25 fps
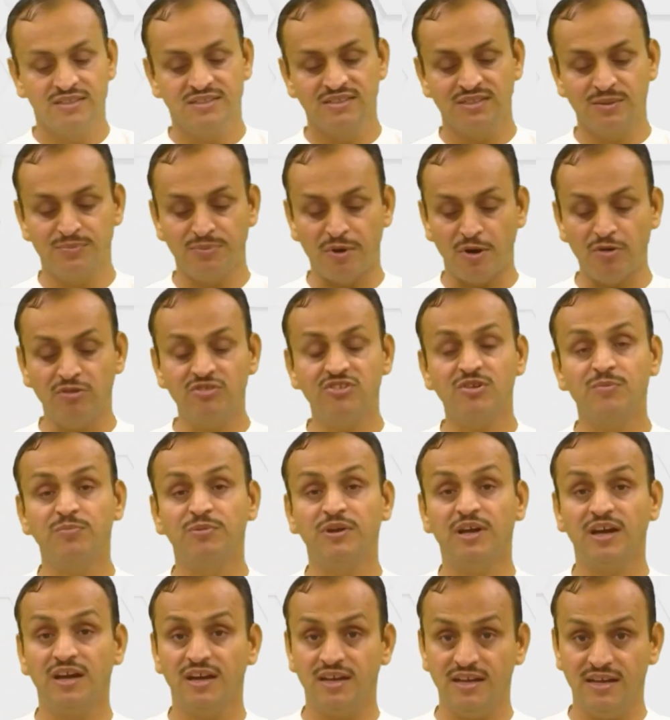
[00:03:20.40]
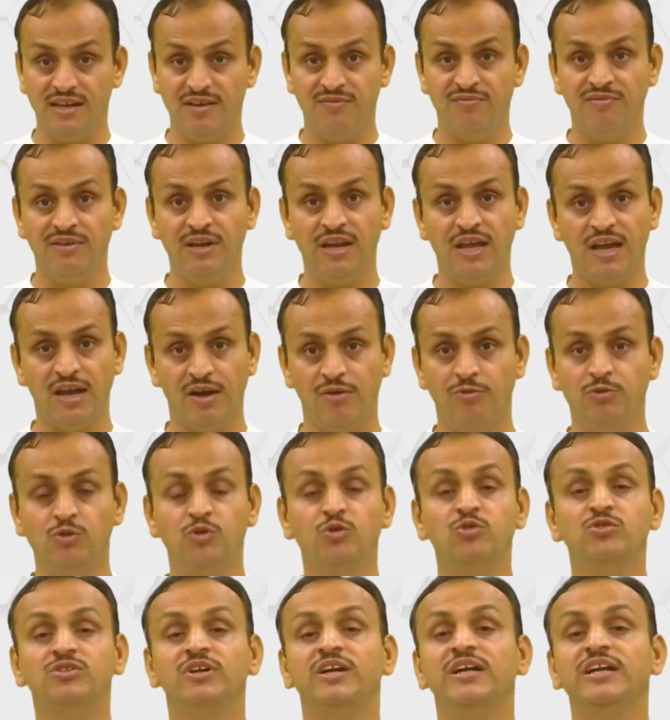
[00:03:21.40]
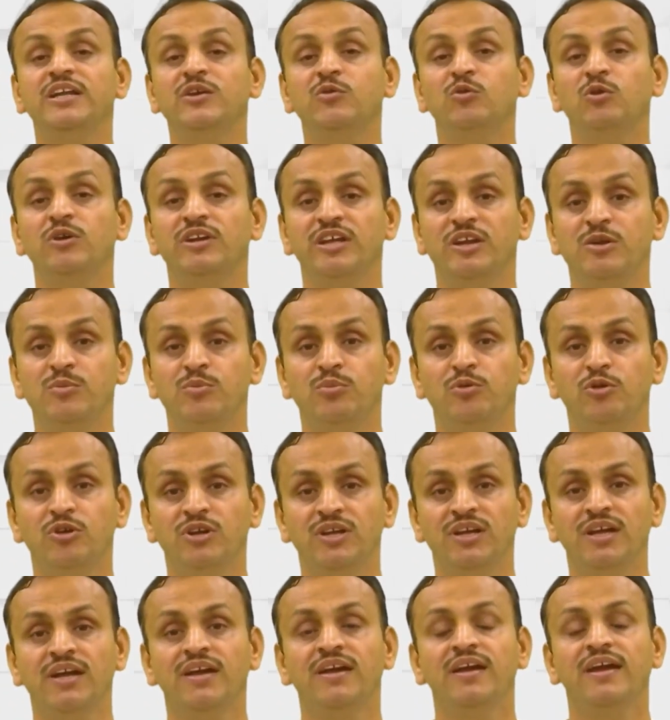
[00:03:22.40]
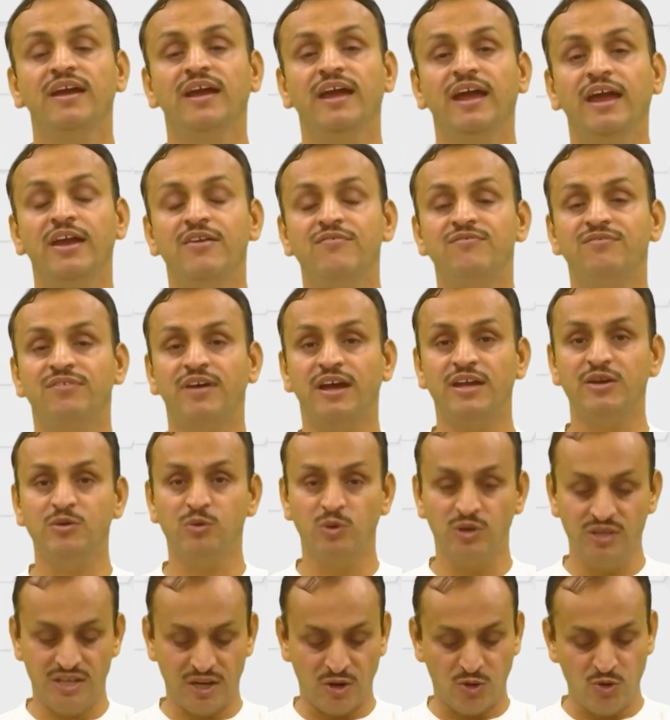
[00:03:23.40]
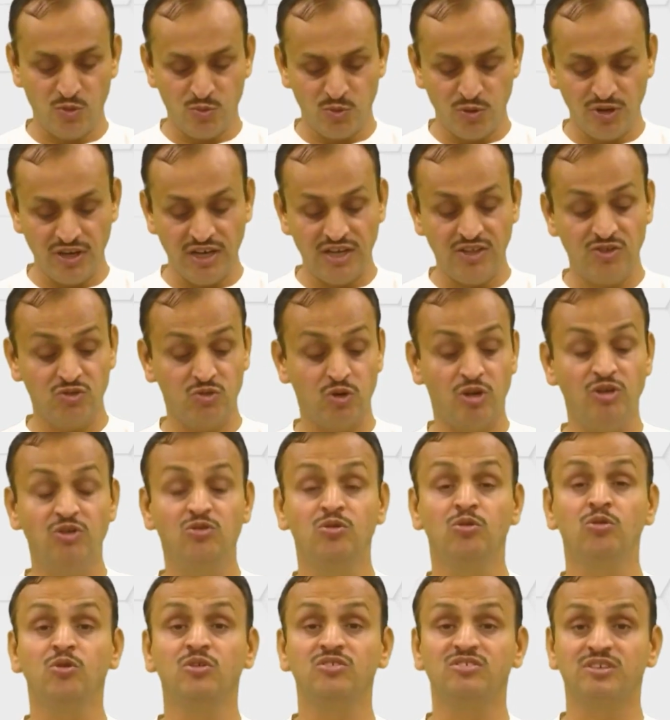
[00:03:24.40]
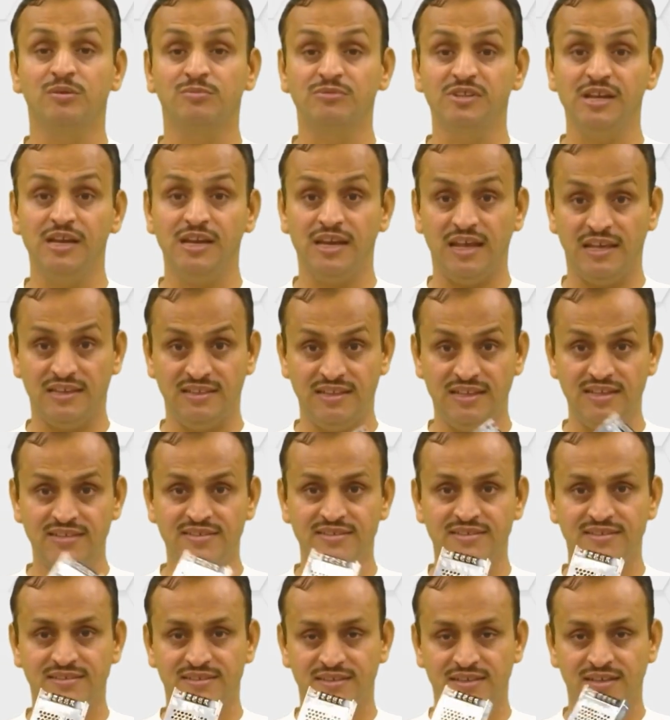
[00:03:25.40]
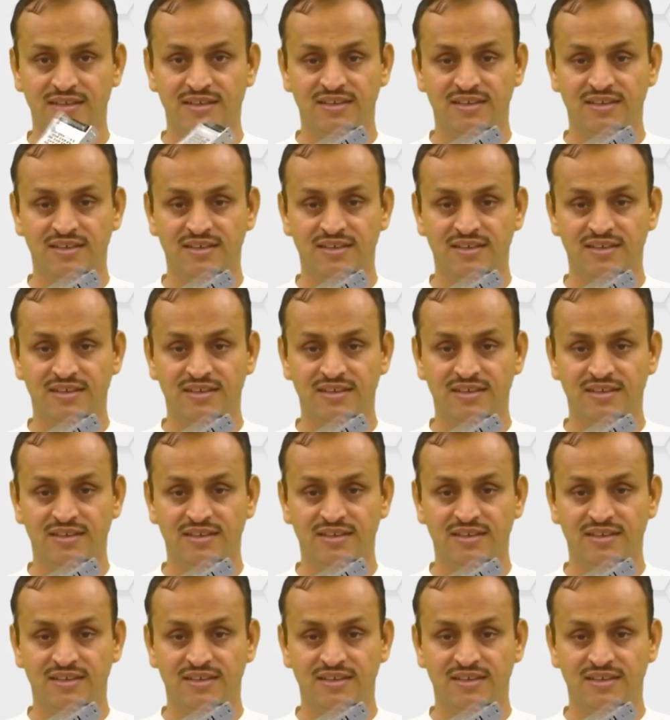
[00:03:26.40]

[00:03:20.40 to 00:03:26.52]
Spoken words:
The power supply will have 230 volt input and 5 volt output. It is going to look something like this.